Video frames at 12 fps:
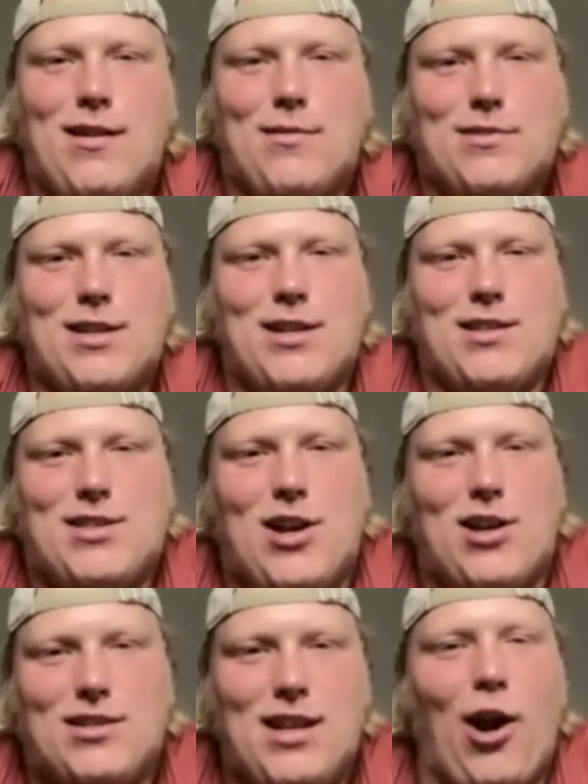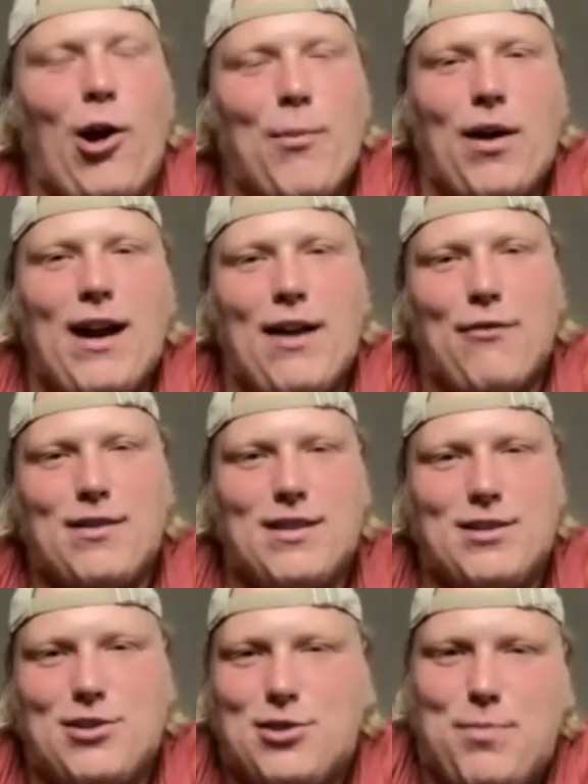it's going to suck there. But
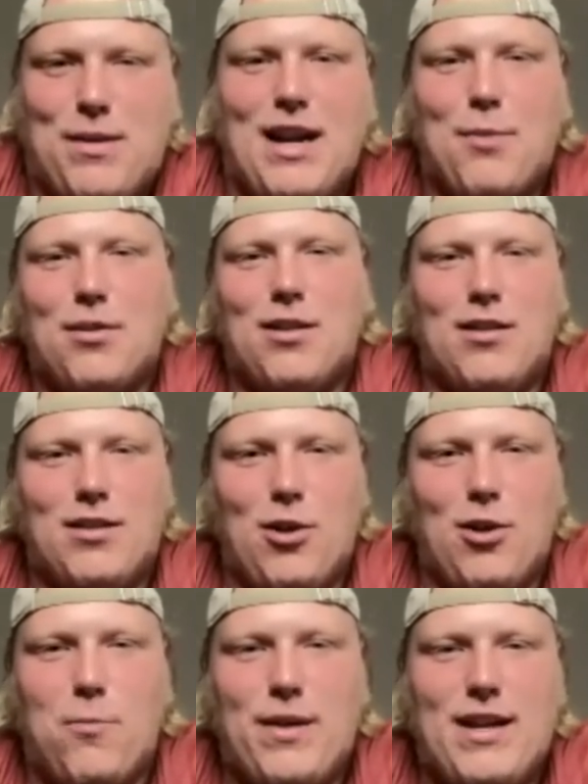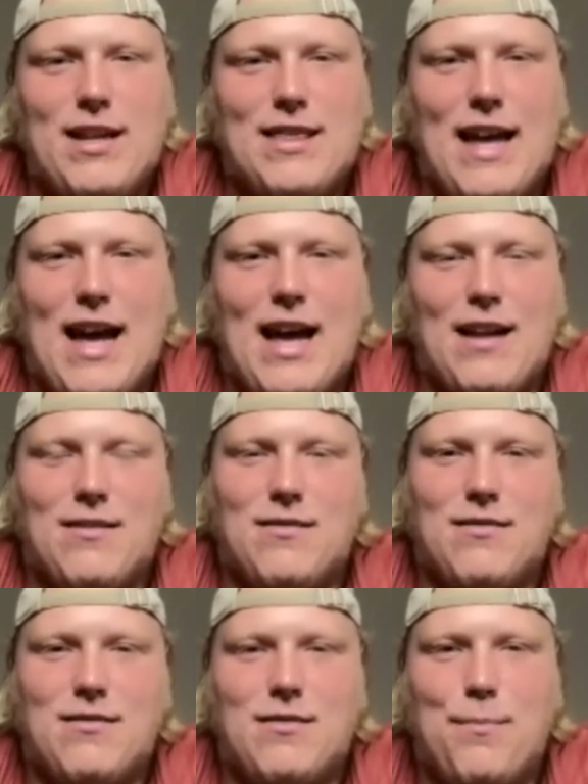everything, just being able to, be in that
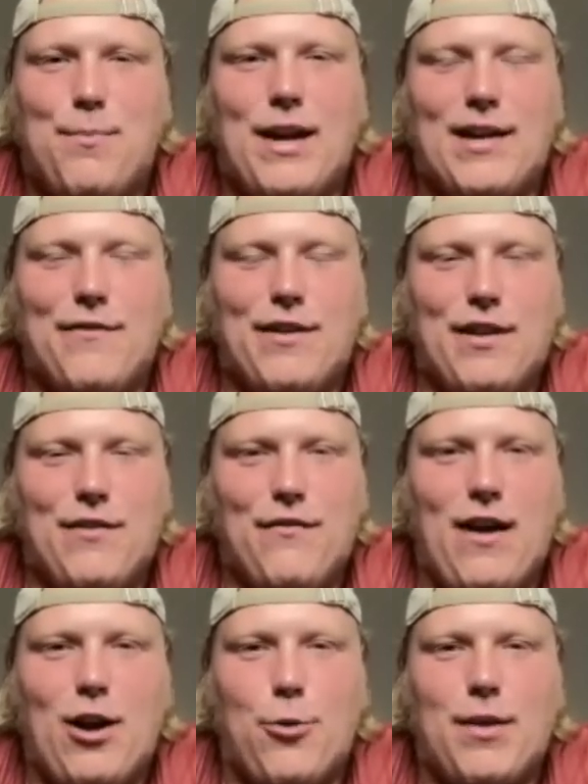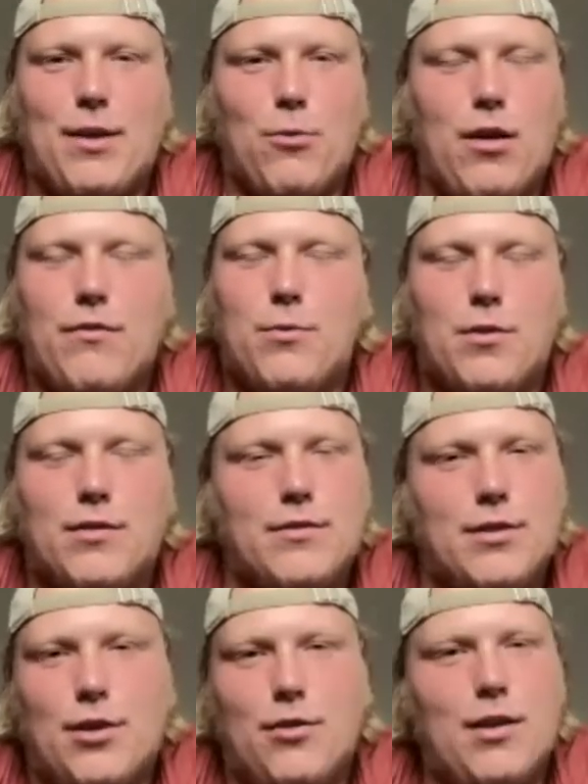big of an environment where everyone,
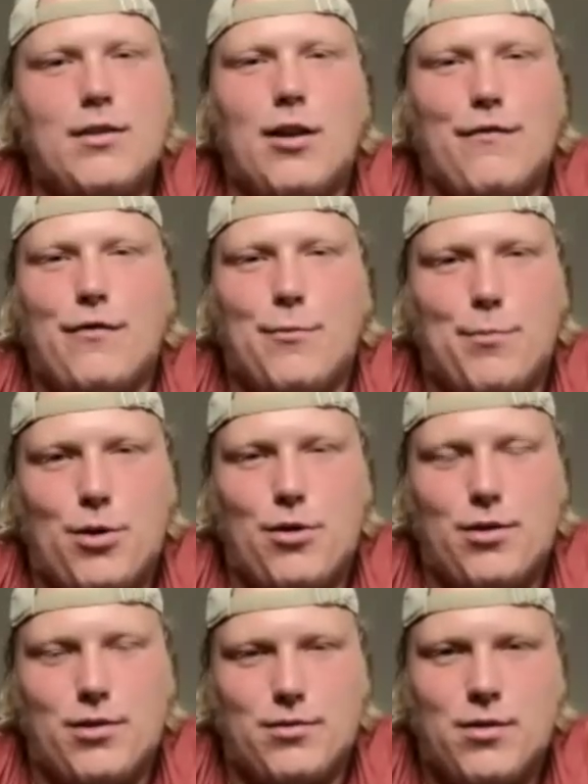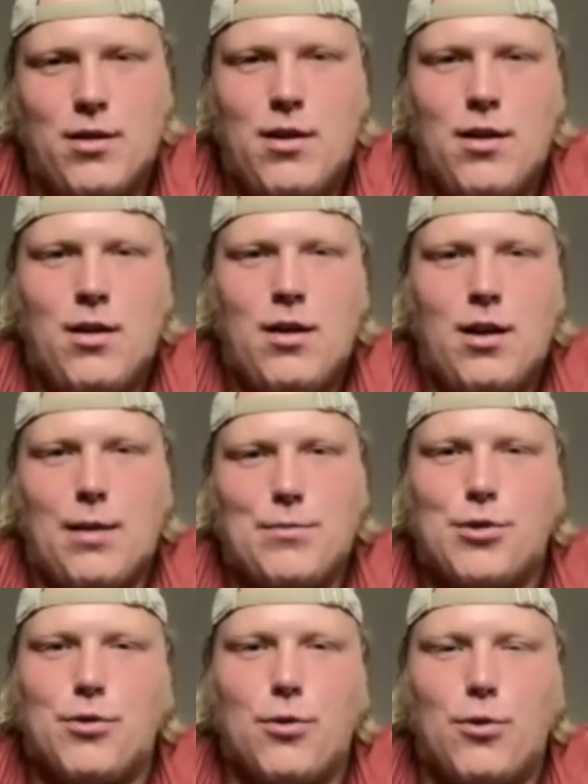they love football. I'm
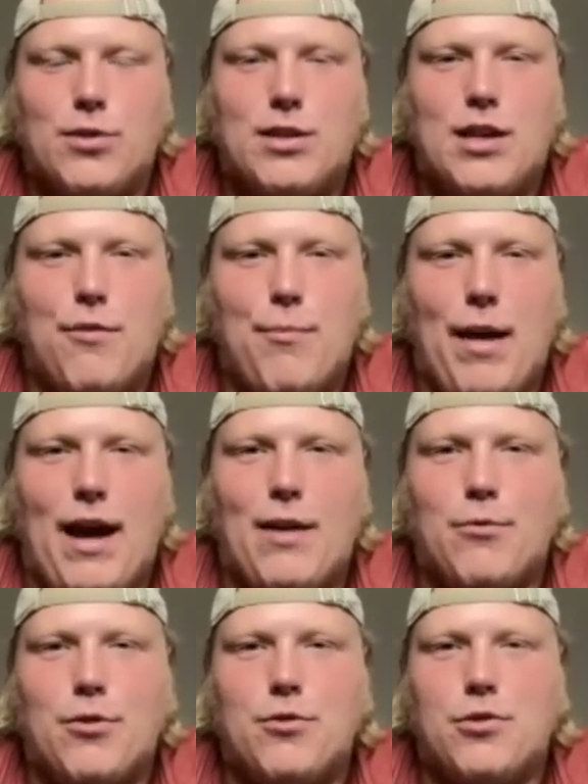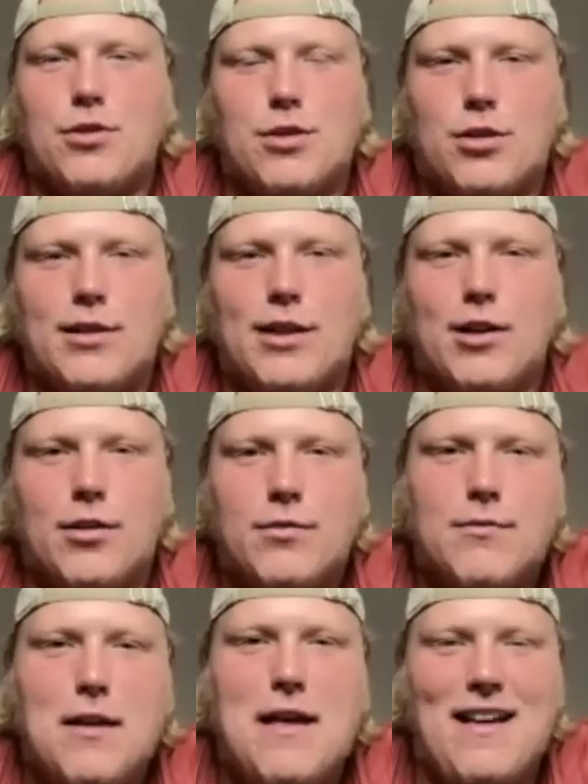sure the whole city of Baton Rouge is just cleared.
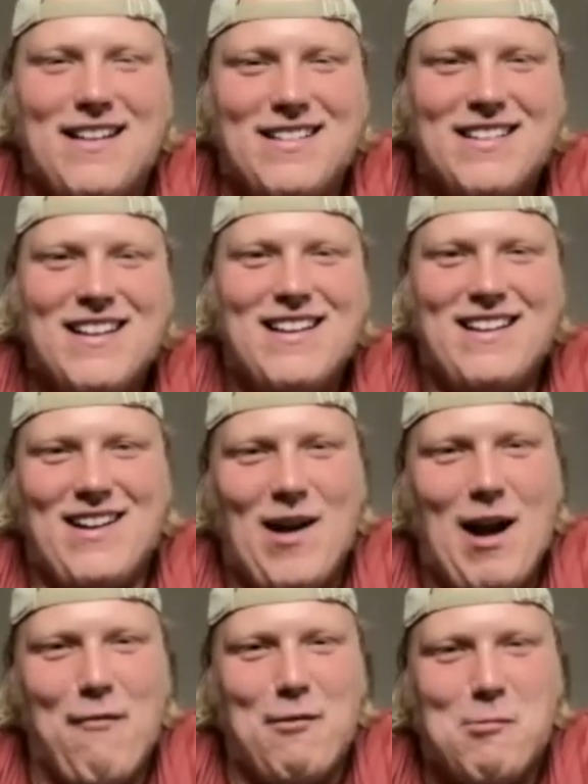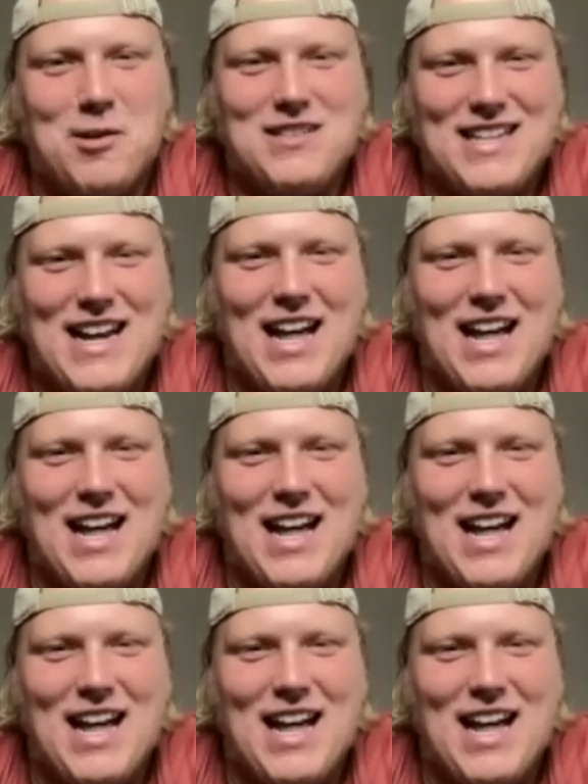Everyone's